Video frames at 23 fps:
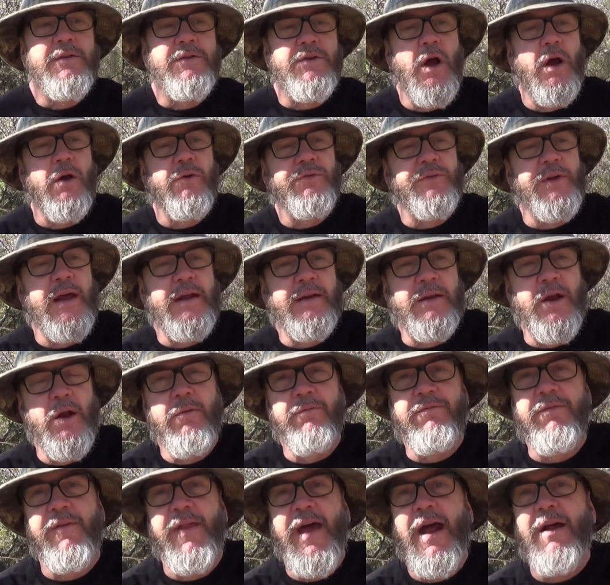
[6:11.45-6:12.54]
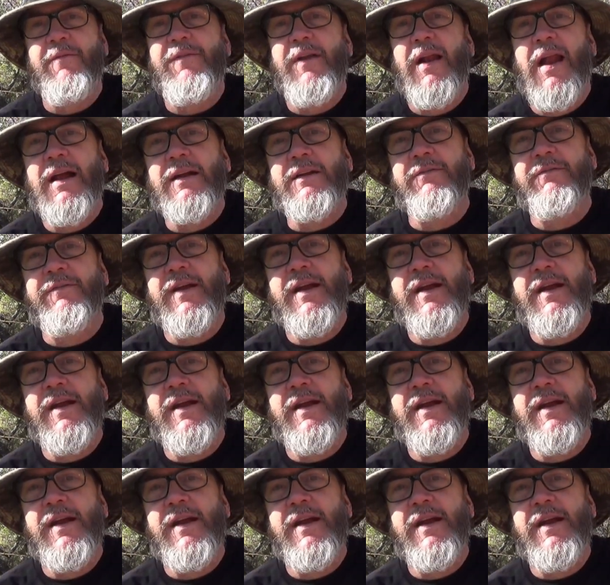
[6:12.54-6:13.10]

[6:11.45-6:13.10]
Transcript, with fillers: So y'all stay tuned for that. If you like the